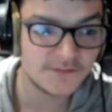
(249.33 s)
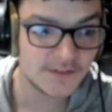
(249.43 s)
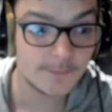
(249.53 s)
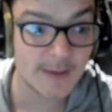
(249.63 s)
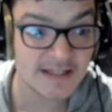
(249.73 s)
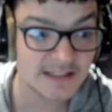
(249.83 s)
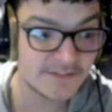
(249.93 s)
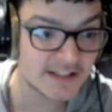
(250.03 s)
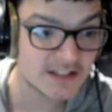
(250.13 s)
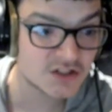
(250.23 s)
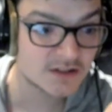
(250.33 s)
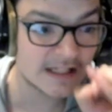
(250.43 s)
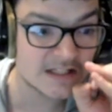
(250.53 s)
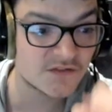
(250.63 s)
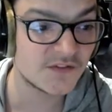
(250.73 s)
but basically for this
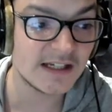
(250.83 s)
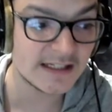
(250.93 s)
feed